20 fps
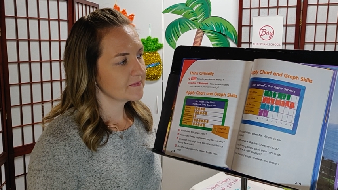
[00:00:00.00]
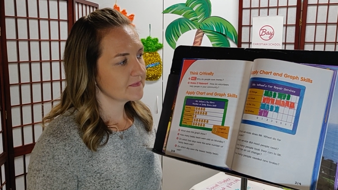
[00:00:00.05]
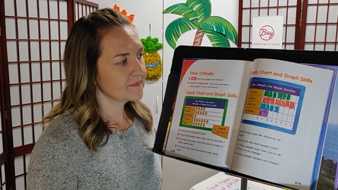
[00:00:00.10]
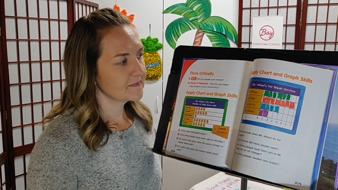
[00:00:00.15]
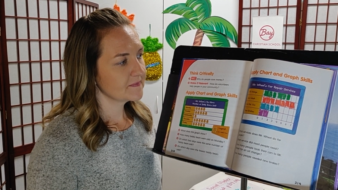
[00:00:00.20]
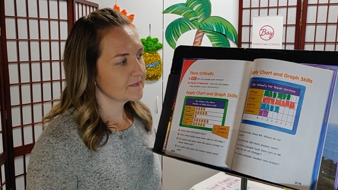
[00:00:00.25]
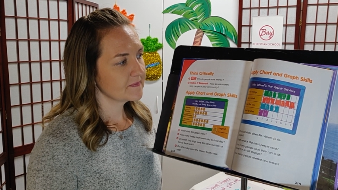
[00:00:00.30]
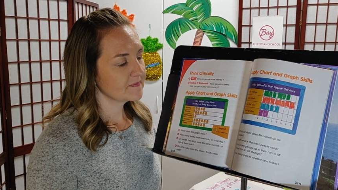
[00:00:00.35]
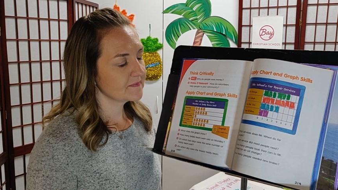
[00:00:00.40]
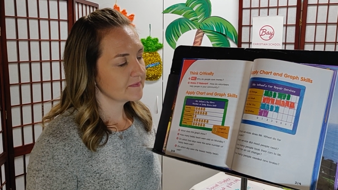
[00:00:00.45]

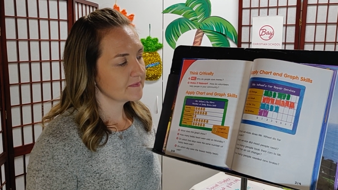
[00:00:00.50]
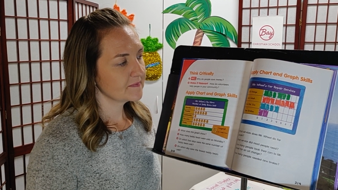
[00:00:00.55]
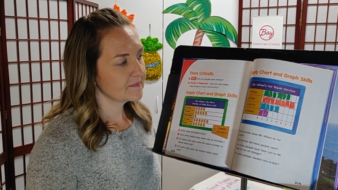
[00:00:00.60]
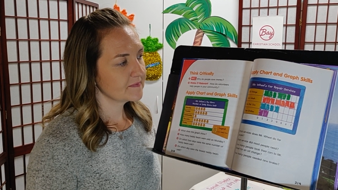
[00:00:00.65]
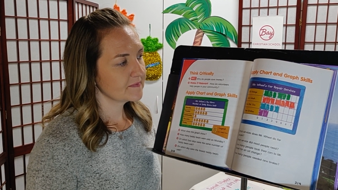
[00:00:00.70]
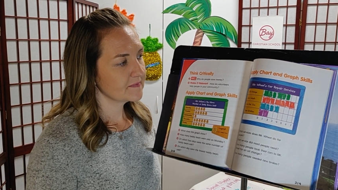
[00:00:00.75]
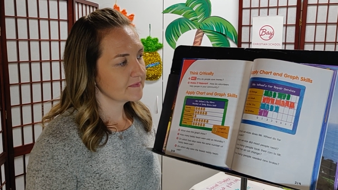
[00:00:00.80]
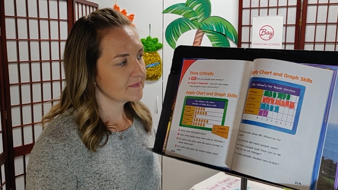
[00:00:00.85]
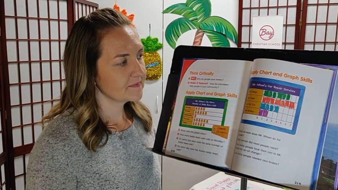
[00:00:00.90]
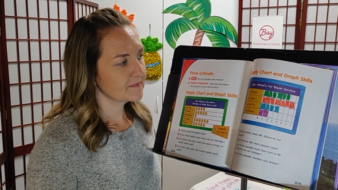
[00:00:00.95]

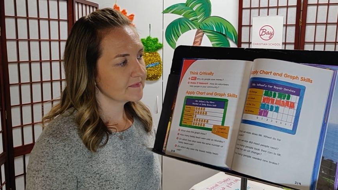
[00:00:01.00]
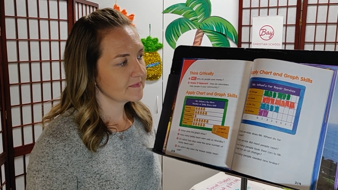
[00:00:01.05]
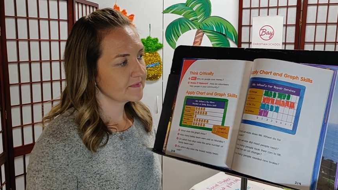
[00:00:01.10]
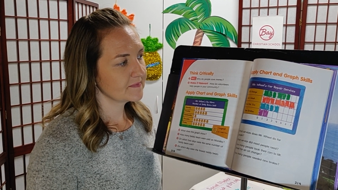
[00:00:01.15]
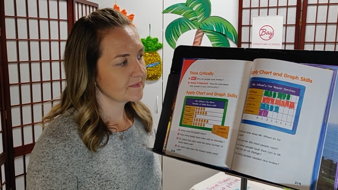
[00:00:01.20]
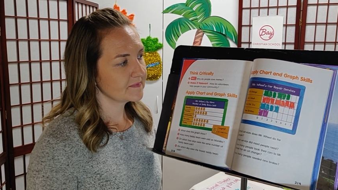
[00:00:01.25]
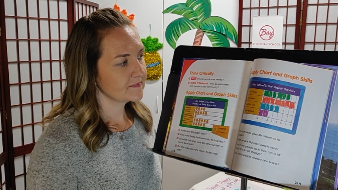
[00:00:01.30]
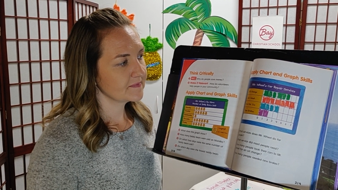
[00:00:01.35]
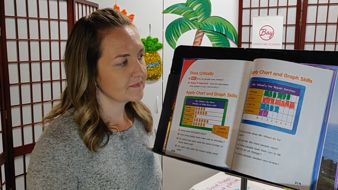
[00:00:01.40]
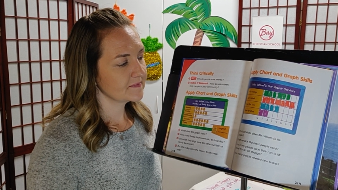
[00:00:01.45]

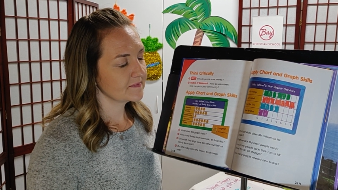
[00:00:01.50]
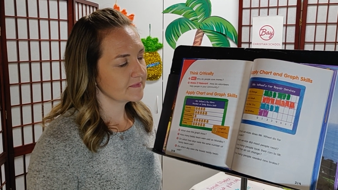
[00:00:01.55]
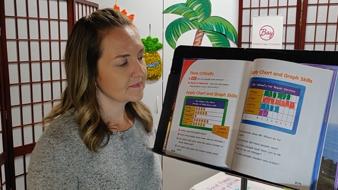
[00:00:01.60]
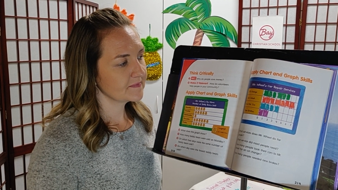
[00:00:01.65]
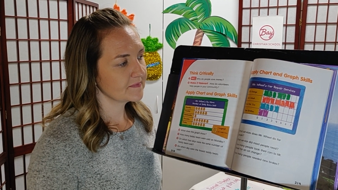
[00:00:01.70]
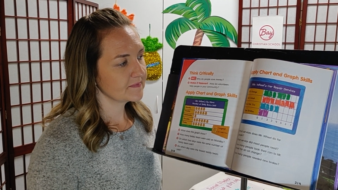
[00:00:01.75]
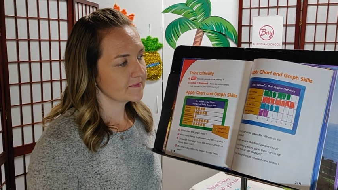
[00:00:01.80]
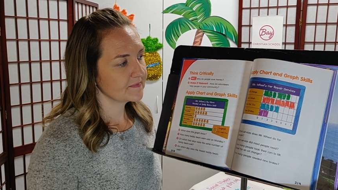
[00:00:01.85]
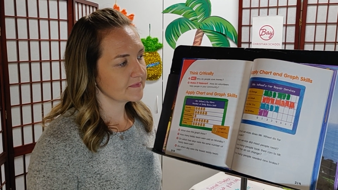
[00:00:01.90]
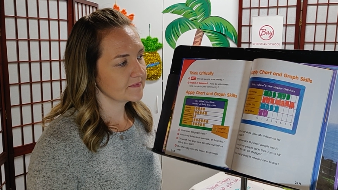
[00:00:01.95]

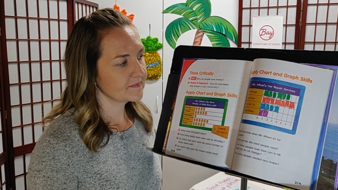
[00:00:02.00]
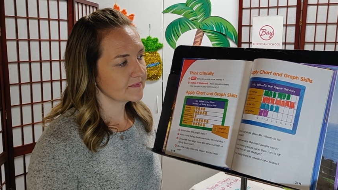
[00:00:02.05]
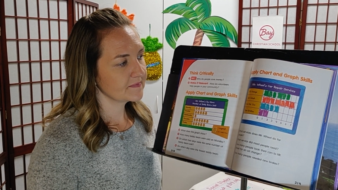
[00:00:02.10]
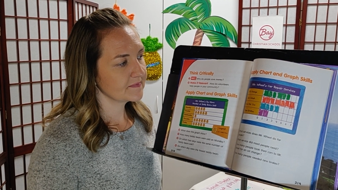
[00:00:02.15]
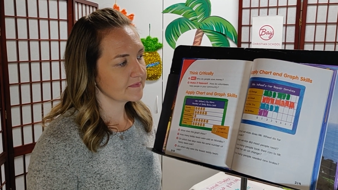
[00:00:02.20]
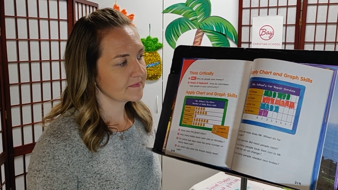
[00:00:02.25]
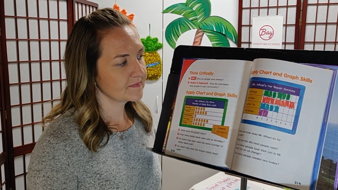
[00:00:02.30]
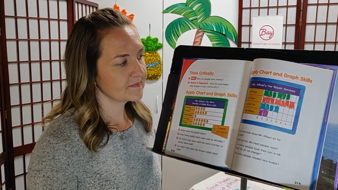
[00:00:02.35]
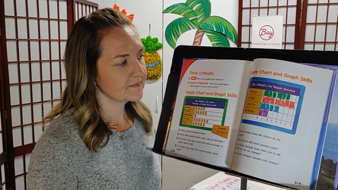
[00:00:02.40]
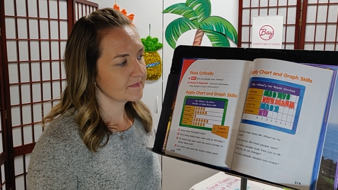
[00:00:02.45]

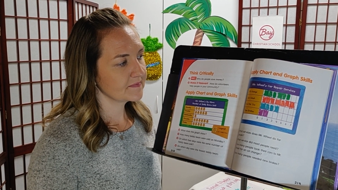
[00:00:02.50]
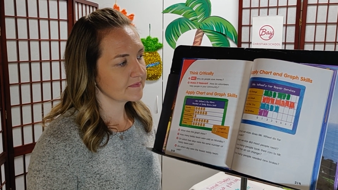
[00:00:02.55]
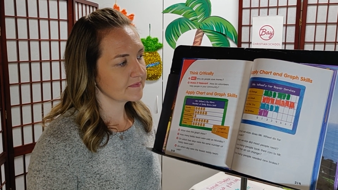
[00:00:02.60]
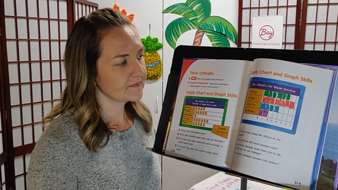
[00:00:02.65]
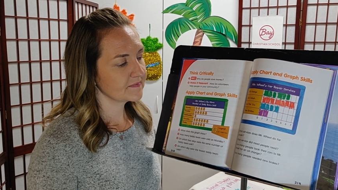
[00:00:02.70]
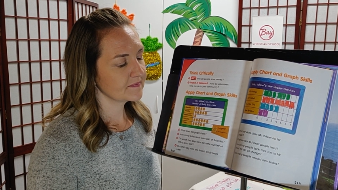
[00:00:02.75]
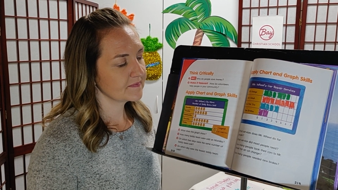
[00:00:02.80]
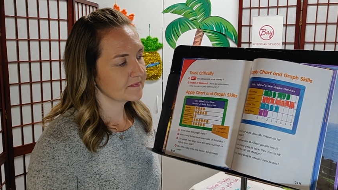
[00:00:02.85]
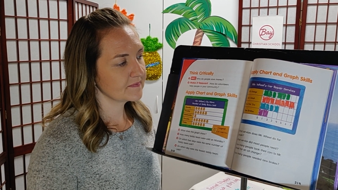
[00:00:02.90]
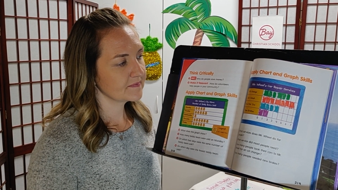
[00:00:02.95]

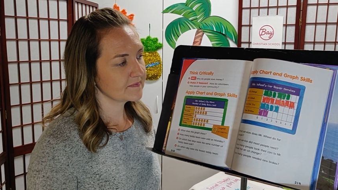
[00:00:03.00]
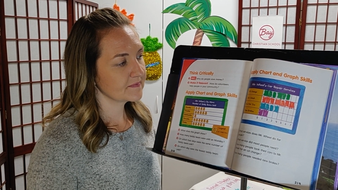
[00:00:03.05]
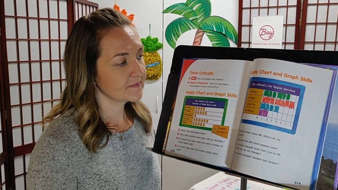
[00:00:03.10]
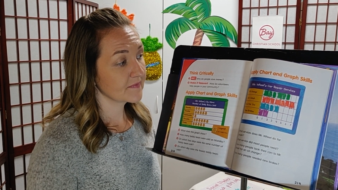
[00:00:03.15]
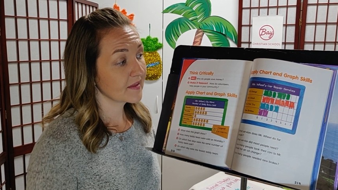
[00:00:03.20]
(silence)